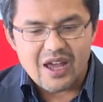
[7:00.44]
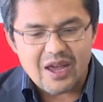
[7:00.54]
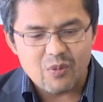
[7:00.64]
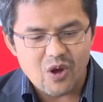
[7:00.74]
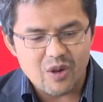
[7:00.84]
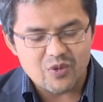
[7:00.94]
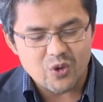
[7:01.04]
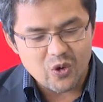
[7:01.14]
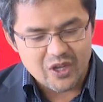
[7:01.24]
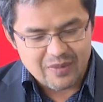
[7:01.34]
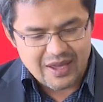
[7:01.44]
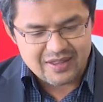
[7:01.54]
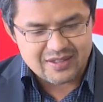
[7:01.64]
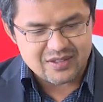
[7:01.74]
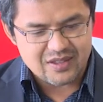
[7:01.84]
And while I'm talking about
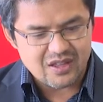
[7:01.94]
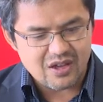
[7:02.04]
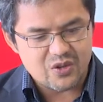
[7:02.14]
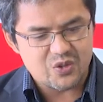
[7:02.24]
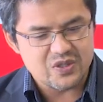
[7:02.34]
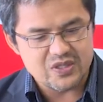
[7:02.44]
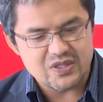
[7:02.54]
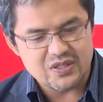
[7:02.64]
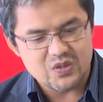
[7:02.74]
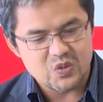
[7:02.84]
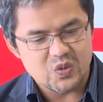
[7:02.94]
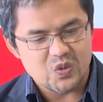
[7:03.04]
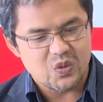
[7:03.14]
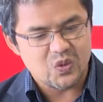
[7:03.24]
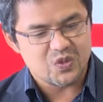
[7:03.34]
this, I could
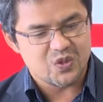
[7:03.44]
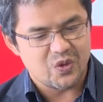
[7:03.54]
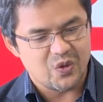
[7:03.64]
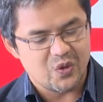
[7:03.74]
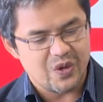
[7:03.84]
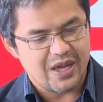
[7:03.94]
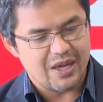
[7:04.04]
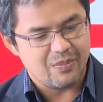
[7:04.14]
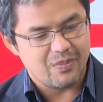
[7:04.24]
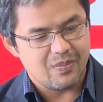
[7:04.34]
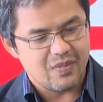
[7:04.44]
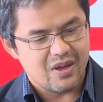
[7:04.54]
also